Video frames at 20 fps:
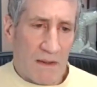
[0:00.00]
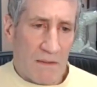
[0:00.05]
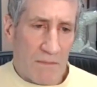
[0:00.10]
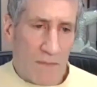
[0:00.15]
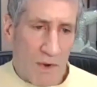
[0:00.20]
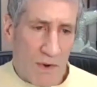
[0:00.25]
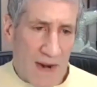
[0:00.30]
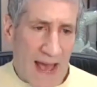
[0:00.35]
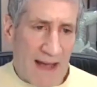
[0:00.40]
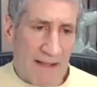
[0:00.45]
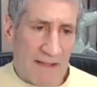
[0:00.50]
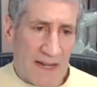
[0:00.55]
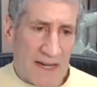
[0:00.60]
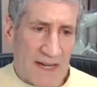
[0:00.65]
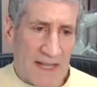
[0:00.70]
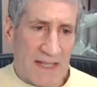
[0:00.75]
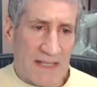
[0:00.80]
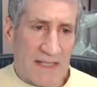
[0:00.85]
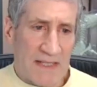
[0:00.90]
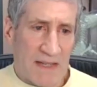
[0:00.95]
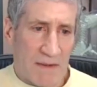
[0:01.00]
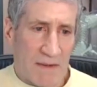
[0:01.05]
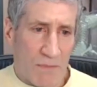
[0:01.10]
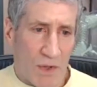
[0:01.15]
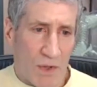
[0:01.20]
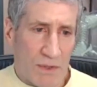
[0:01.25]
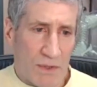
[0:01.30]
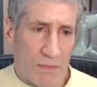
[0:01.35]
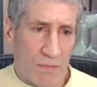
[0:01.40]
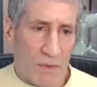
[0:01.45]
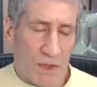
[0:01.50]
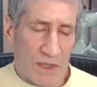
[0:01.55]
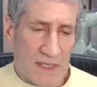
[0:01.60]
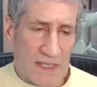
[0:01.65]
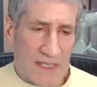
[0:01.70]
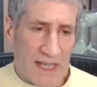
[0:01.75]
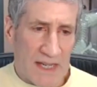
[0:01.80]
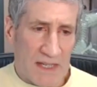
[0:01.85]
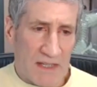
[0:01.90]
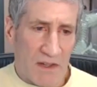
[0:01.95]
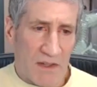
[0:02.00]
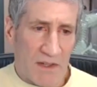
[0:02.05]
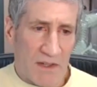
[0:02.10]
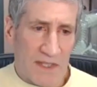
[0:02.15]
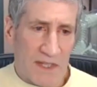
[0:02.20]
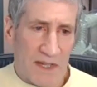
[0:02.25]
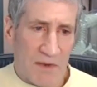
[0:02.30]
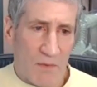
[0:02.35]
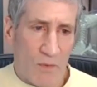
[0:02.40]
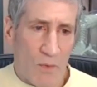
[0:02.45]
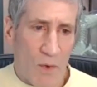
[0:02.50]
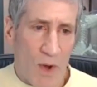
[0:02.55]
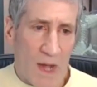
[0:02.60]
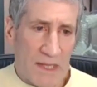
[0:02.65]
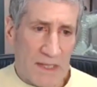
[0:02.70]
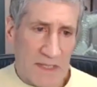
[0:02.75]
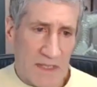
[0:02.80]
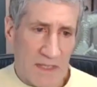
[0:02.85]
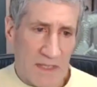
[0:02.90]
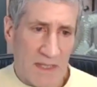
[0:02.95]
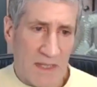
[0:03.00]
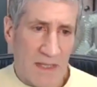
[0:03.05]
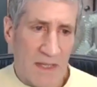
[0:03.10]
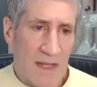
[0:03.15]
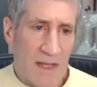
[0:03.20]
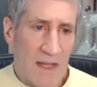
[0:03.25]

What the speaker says: modalities and multiple signals at once.